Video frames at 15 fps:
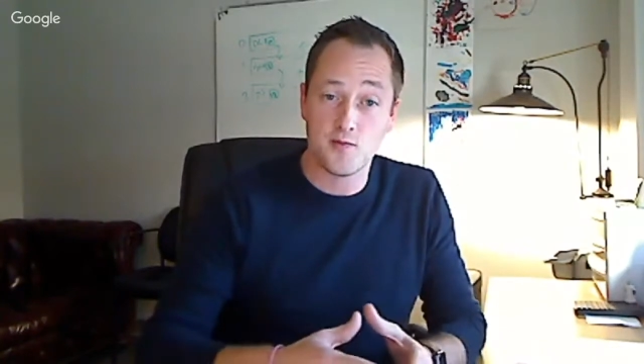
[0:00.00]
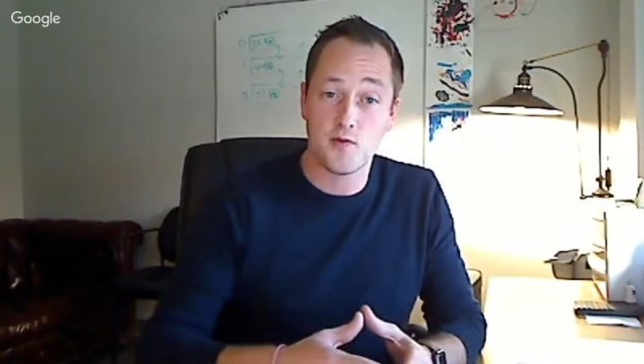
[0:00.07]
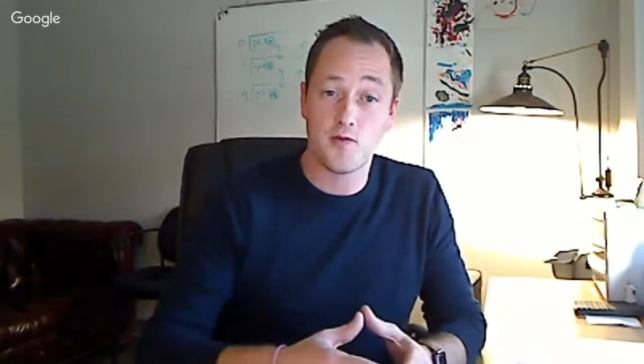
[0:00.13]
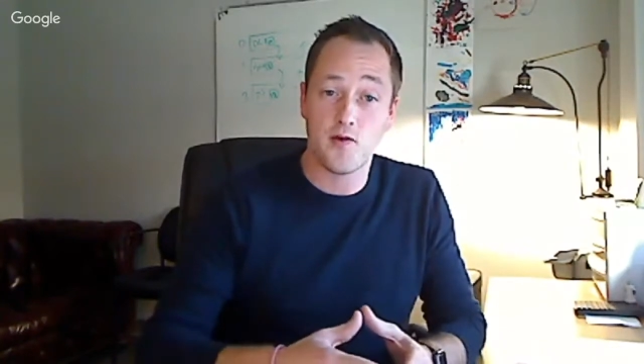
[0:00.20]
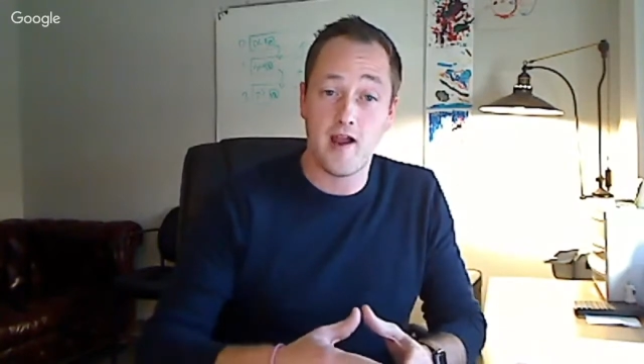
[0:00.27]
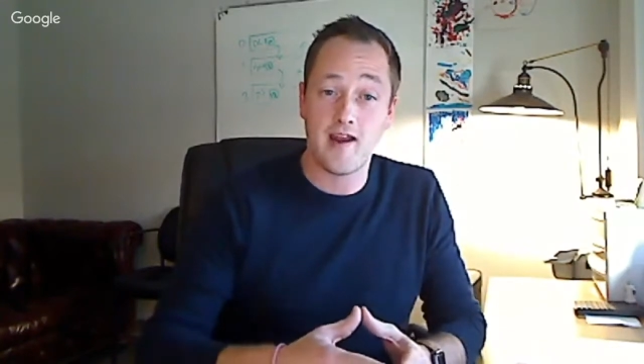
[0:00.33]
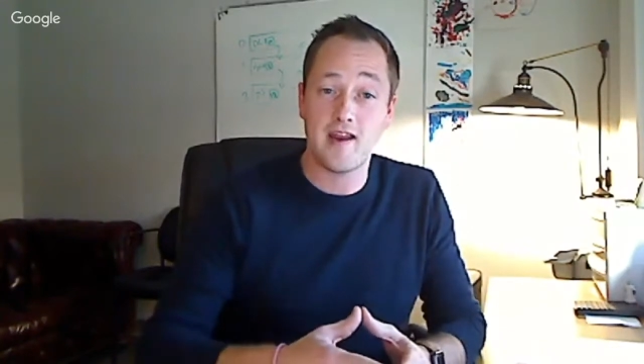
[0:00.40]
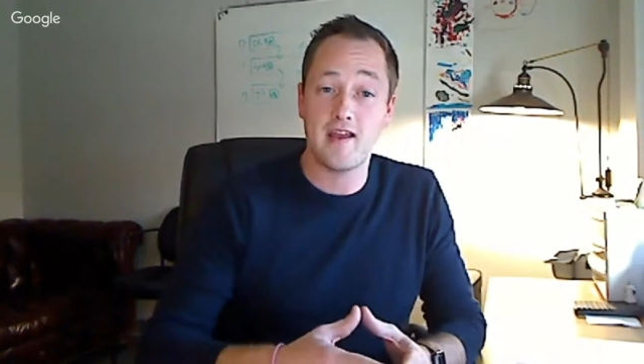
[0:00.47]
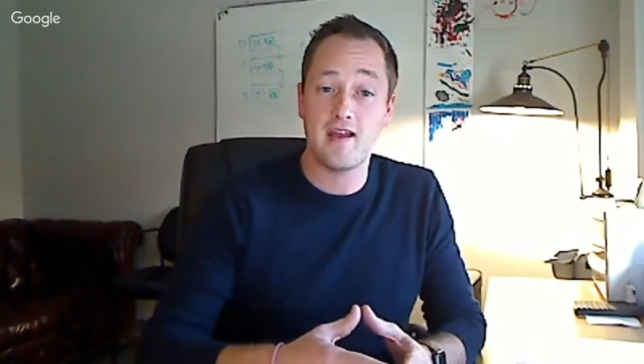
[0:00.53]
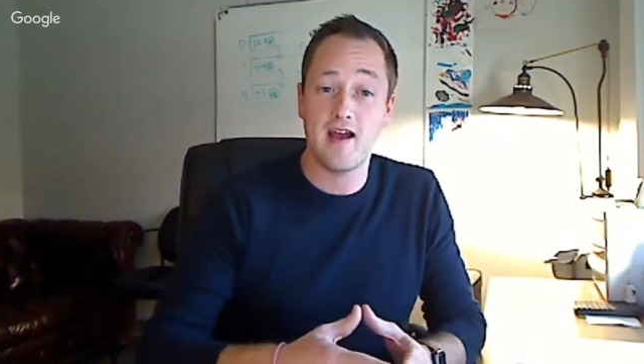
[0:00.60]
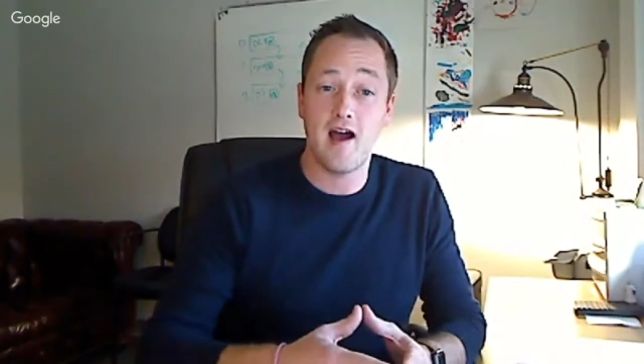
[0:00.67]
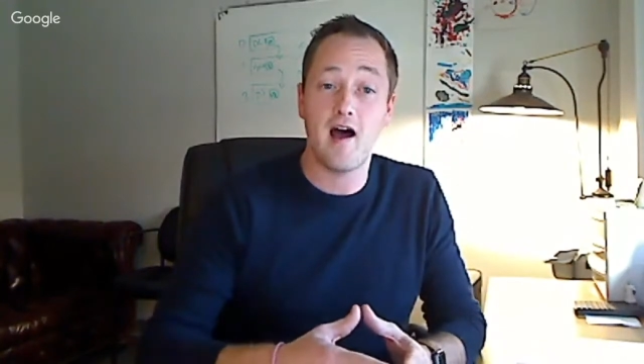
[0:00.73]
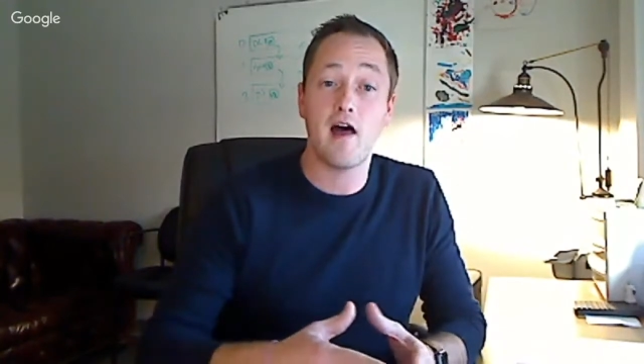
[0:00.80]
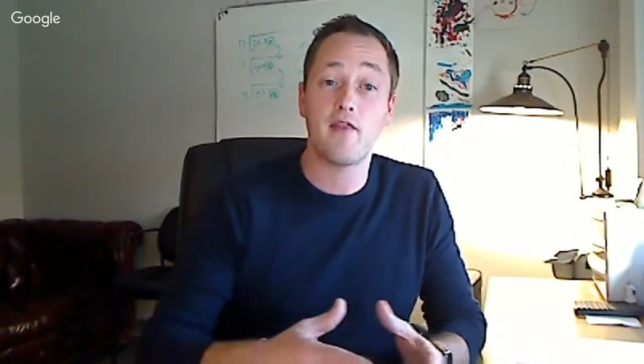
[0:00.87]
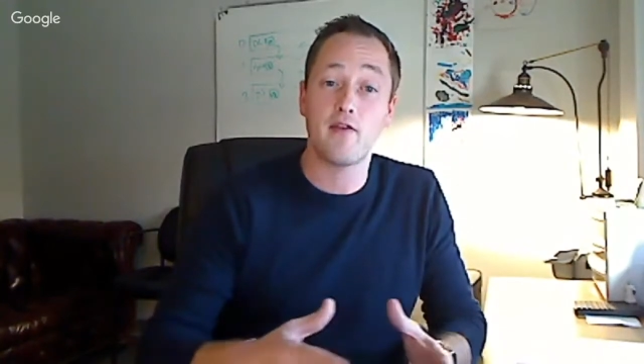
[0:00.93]
were there
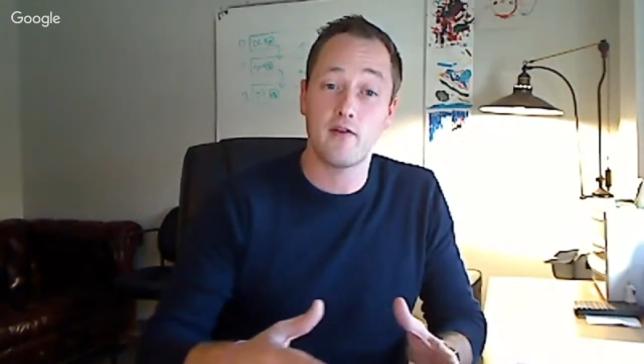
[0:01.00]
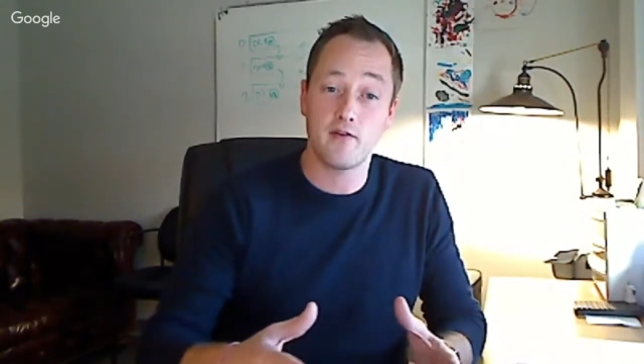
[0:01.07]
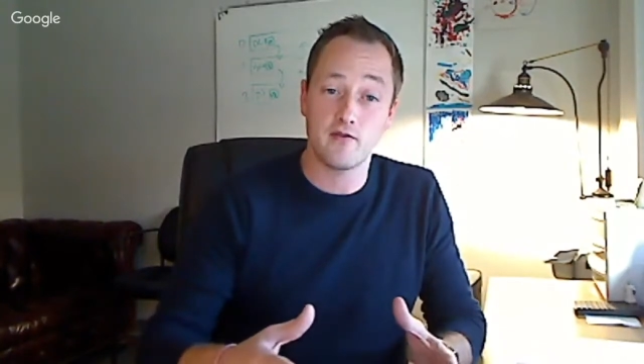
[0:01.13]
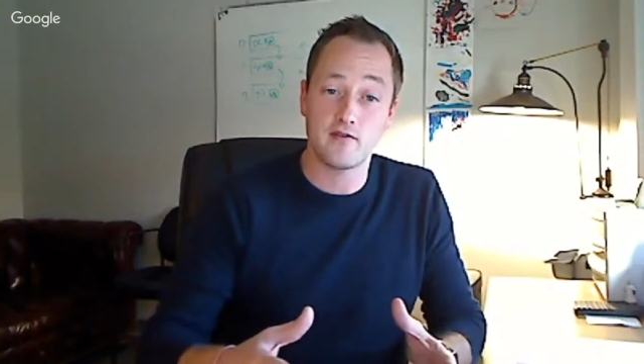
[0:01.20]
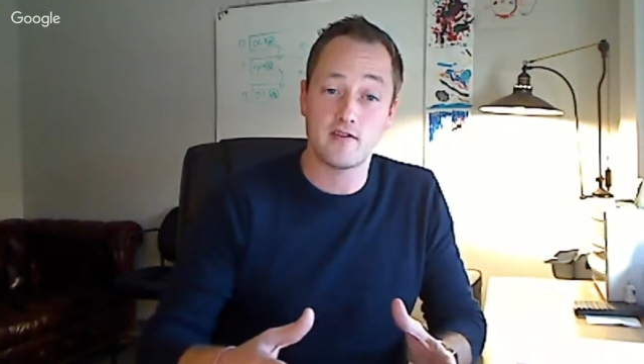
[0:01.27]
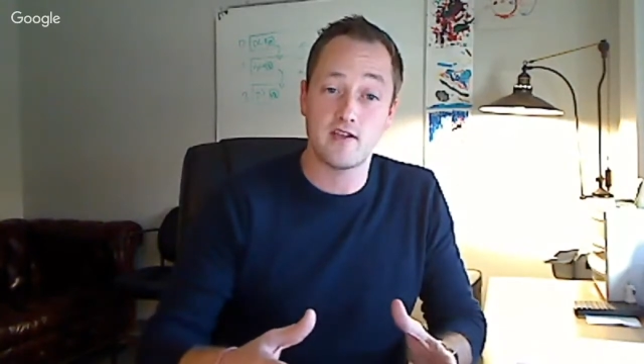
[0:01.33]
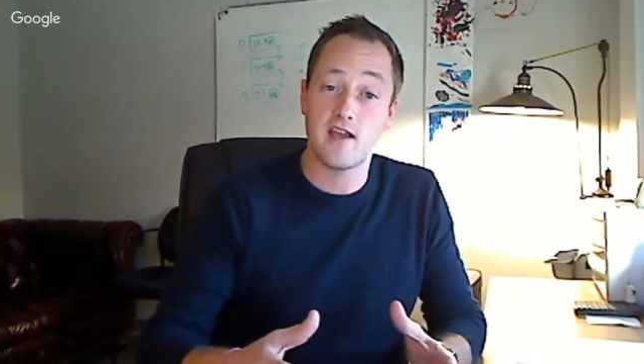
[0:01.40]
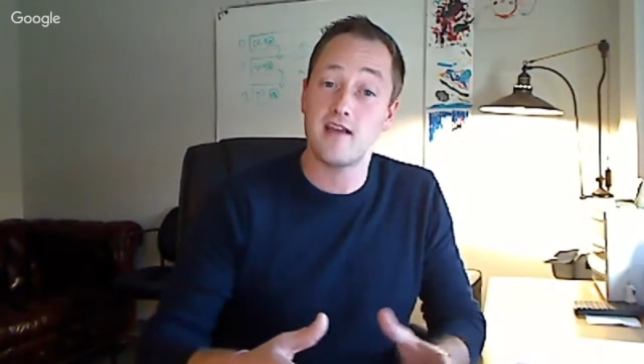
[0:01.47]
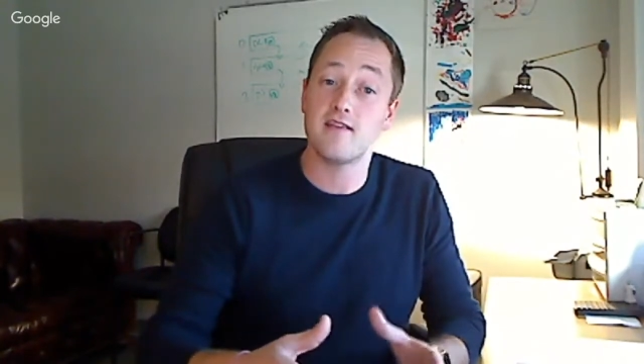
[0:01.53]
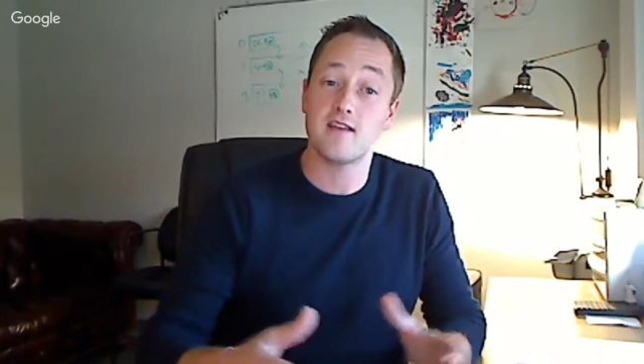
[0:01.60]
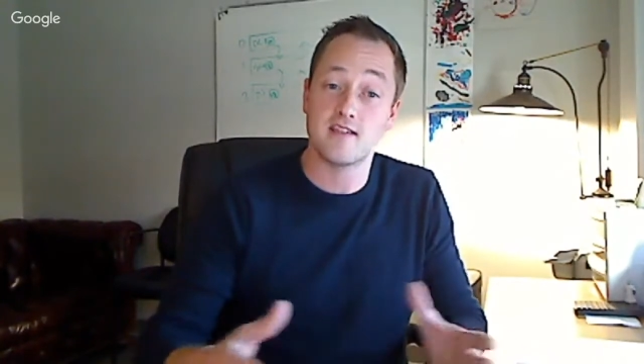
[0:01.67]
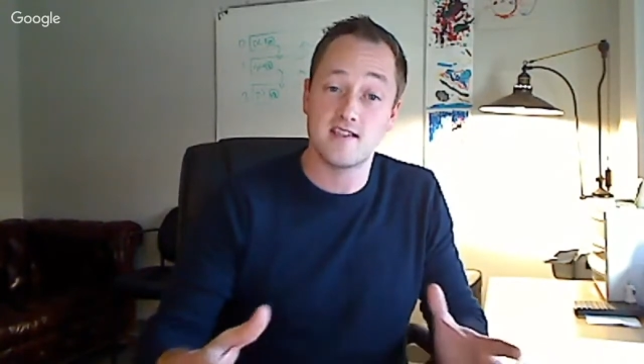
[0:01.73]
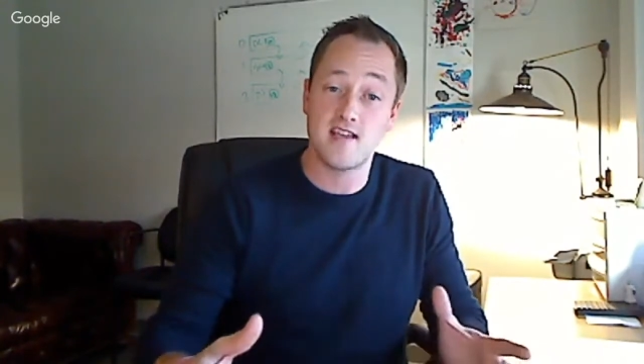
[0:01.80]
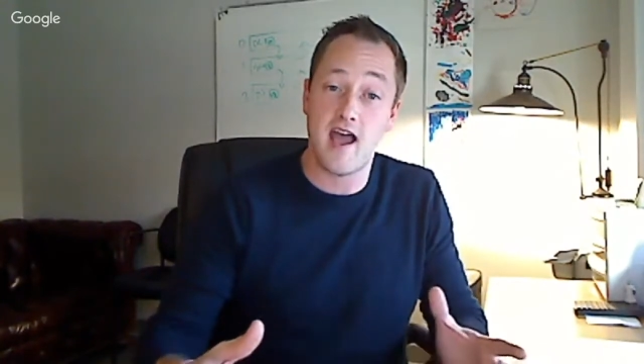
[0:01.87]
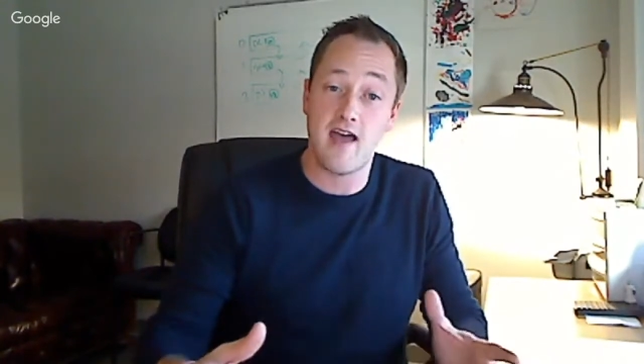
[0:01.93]
any others in the
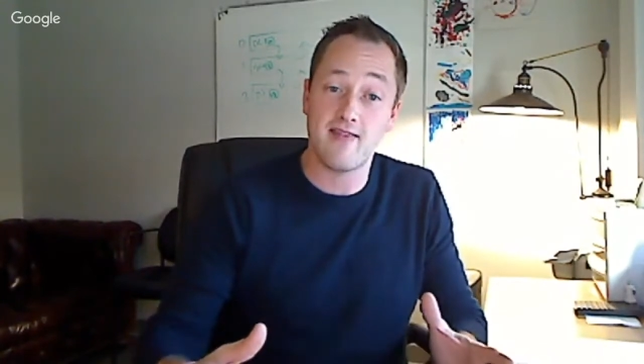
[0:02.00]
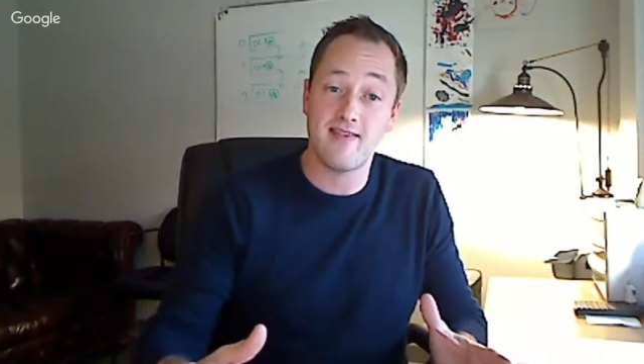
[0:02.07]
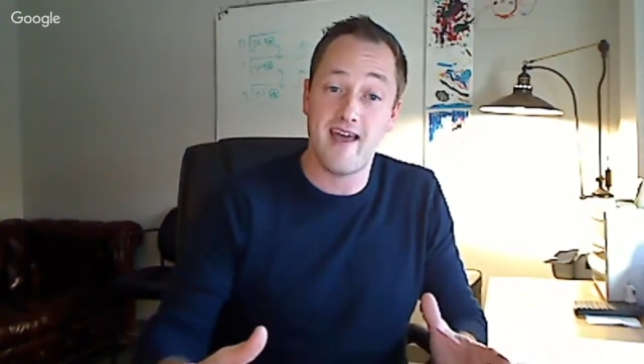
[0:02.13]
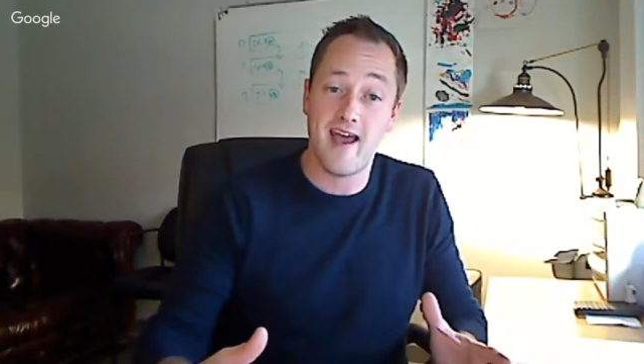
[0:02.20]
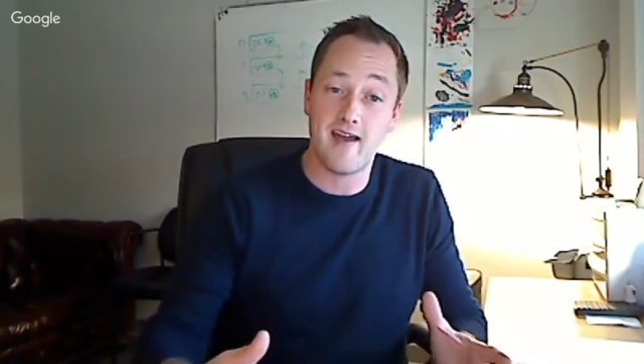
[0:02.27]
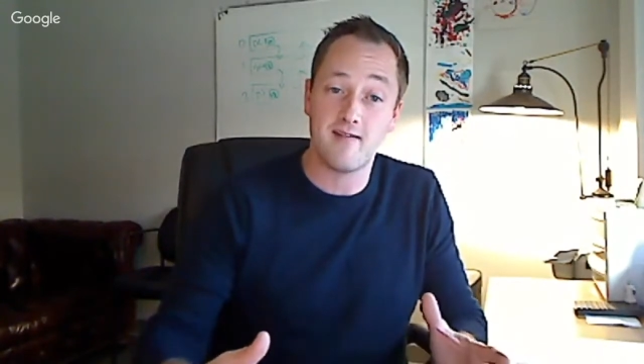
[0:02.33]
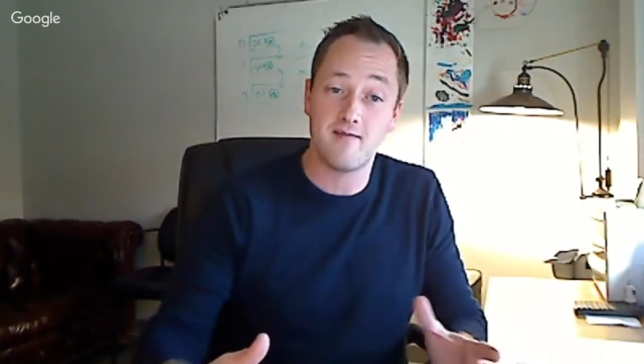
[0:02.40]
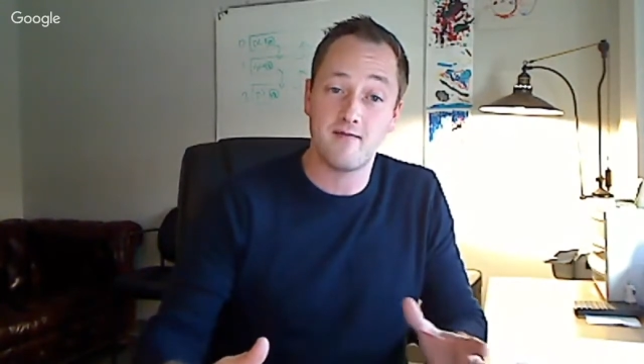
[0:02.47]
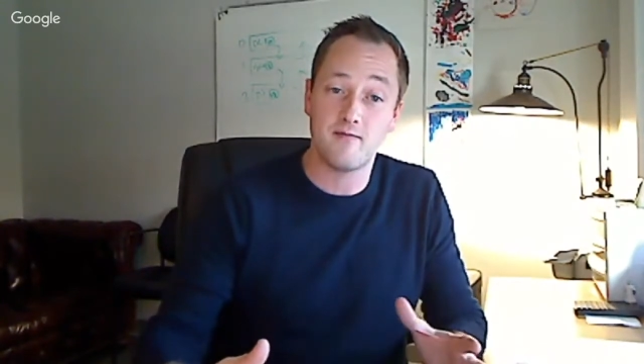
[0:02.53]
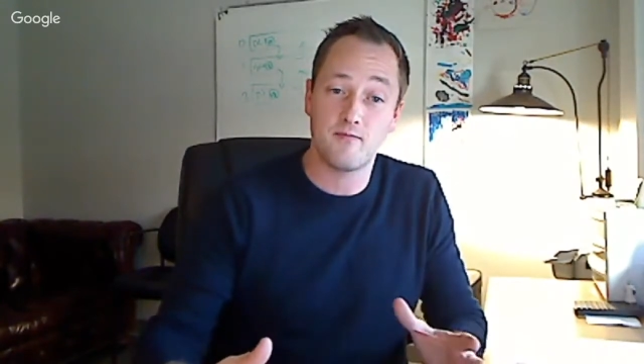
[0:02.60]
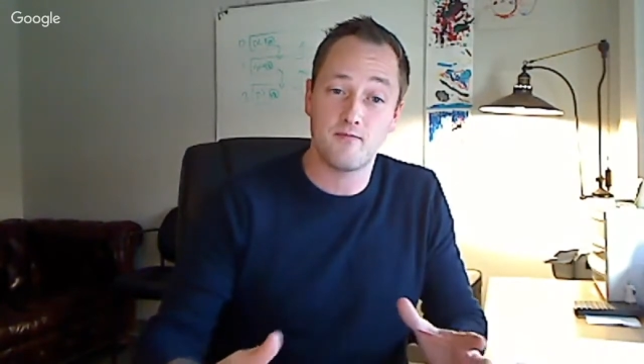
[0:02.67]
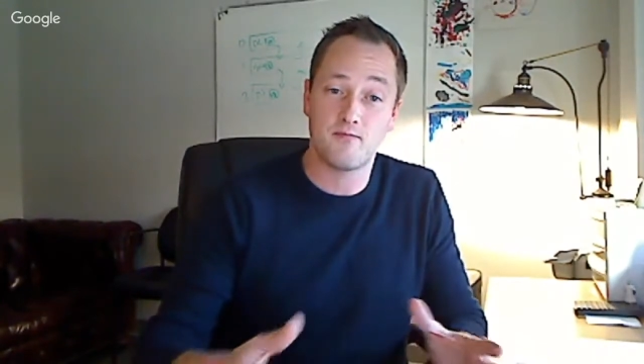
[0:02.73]
set that